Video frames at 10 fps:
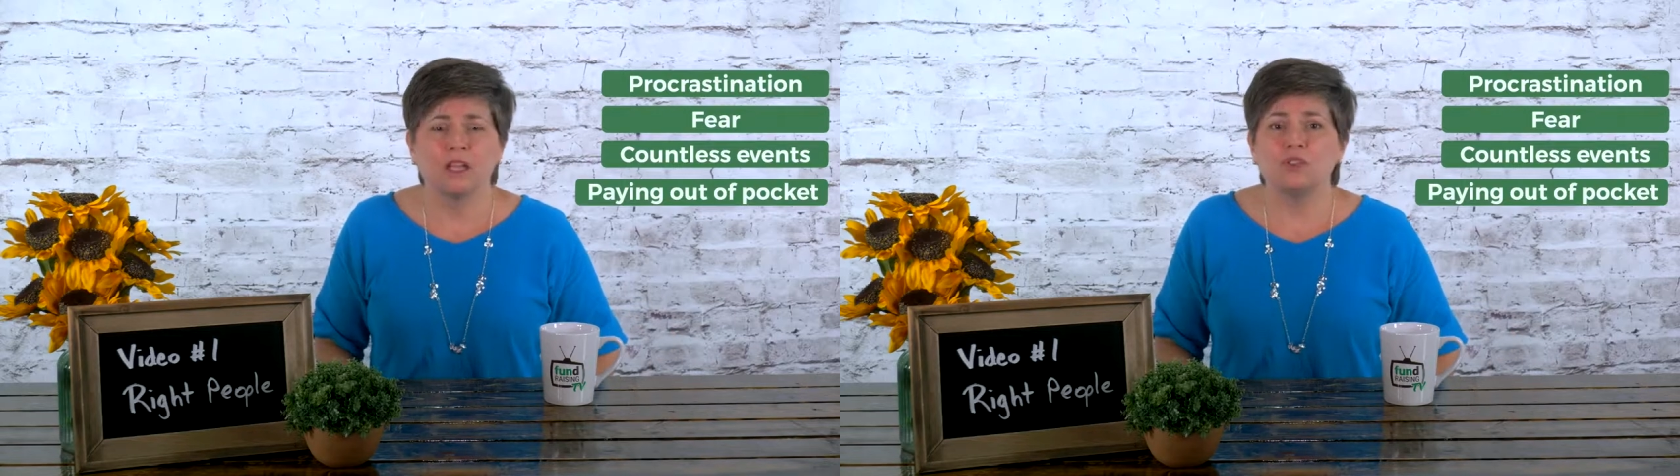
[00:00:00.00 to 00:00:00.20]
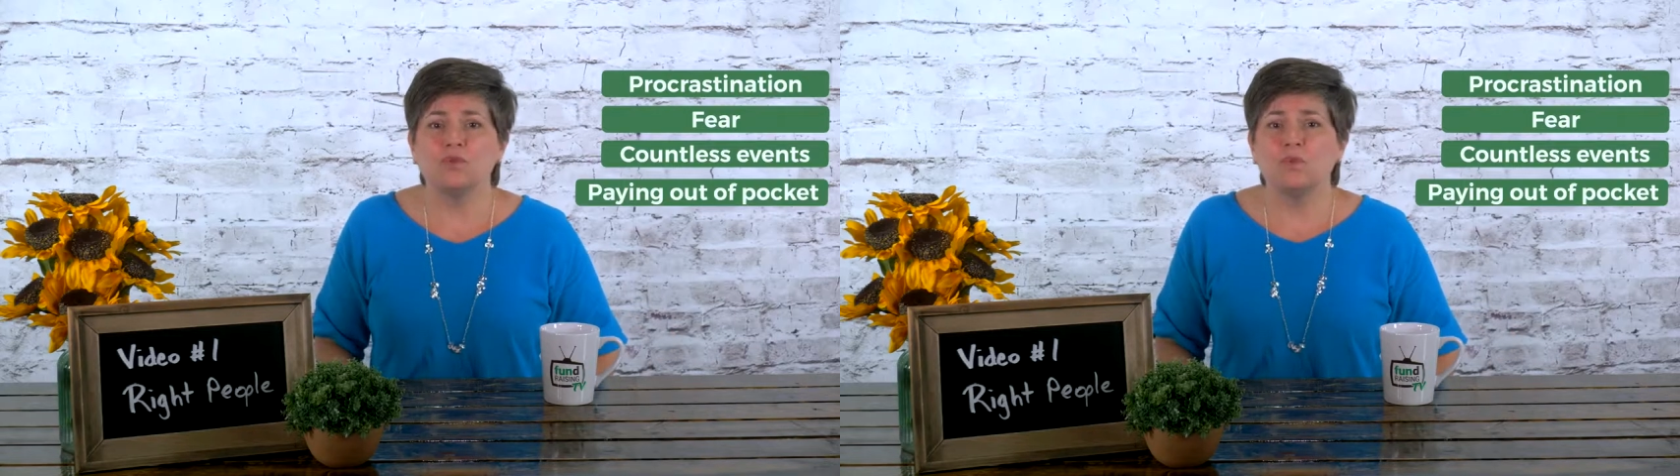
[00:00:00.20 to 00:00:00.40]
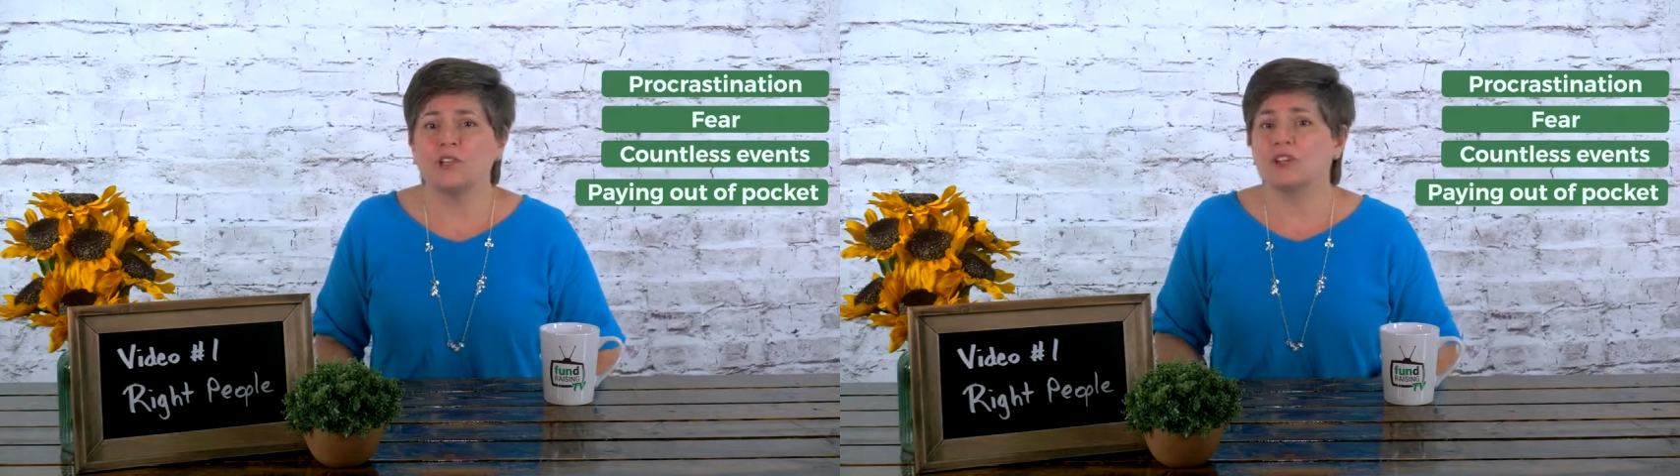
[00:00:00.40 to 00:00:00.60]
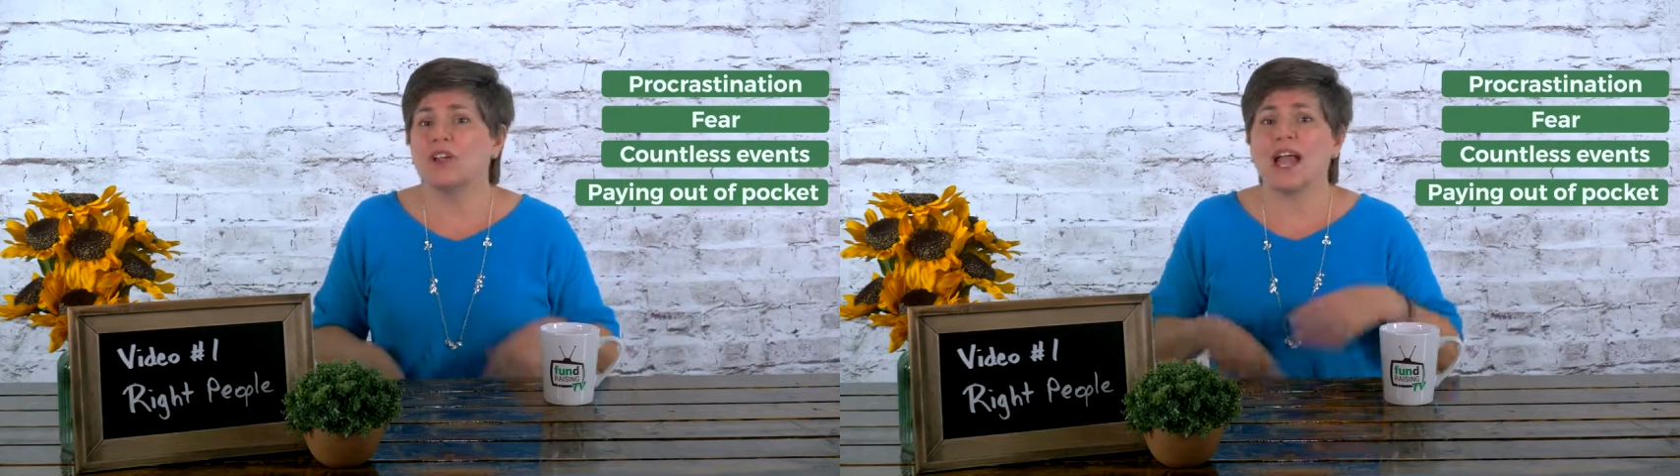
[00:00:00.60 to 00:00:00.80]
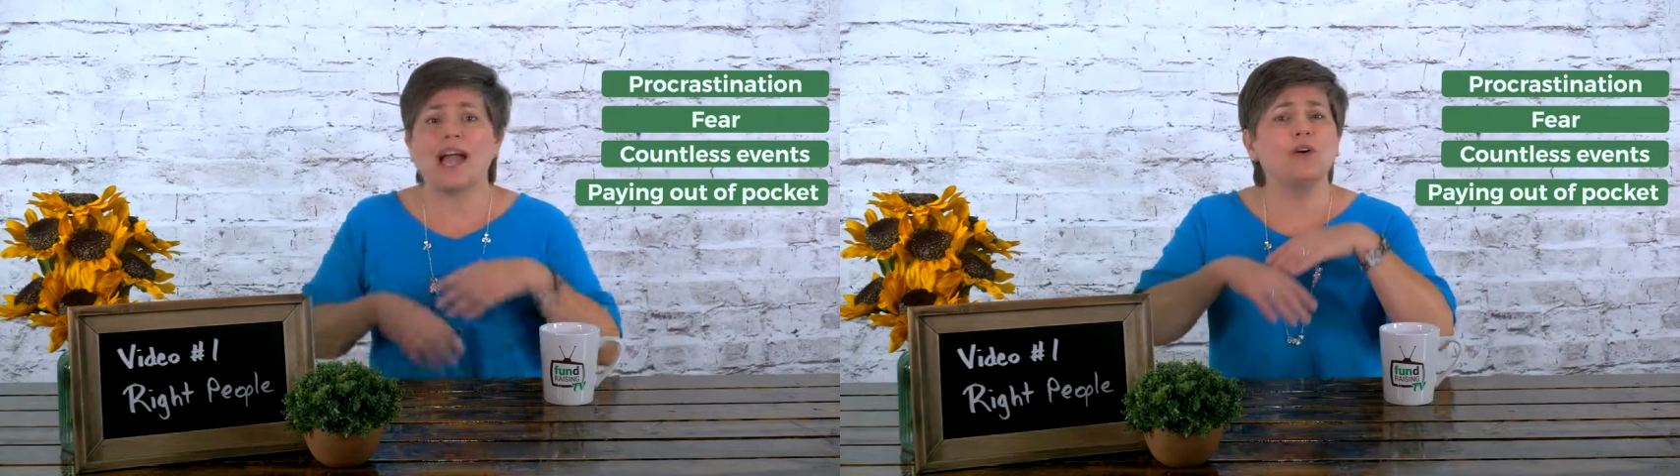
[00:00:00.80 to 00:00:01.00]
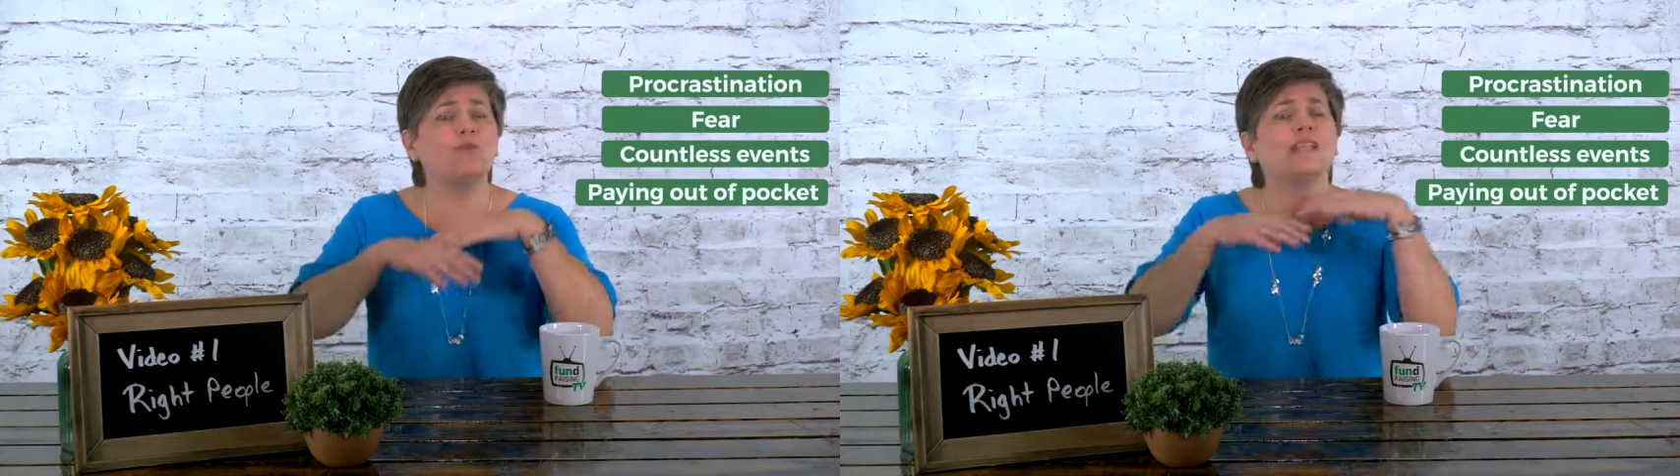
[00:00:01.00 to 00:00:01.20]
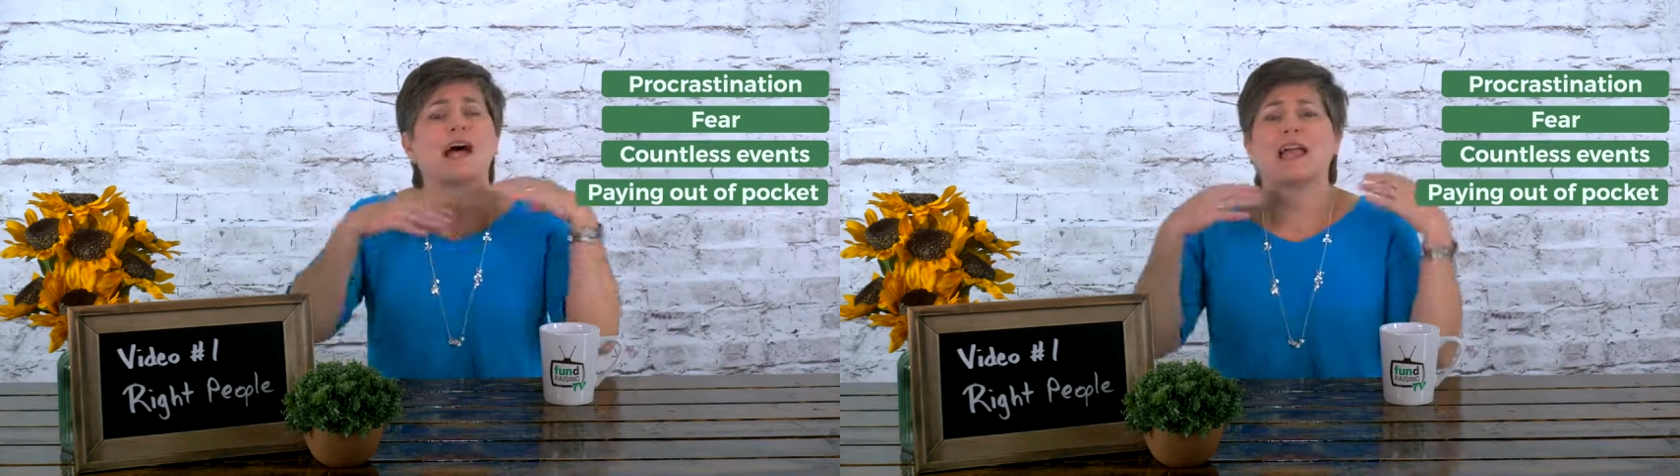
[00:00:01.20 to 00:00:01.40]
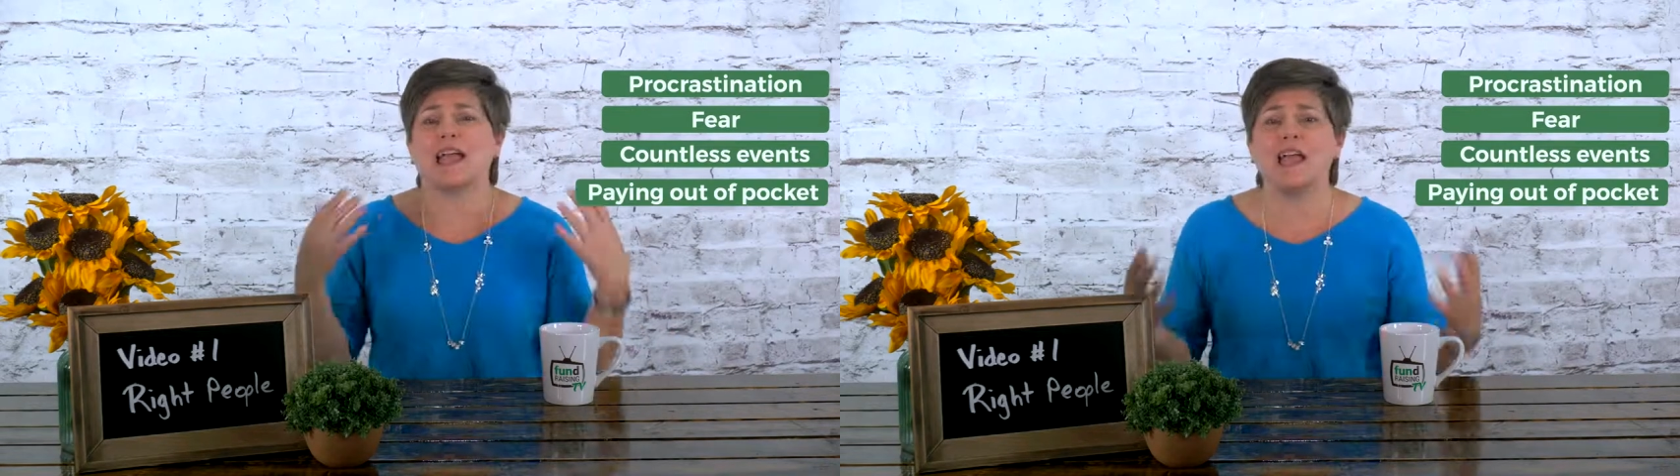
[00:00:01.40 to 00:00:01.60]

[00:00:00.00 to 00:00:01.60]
You wonder, how will I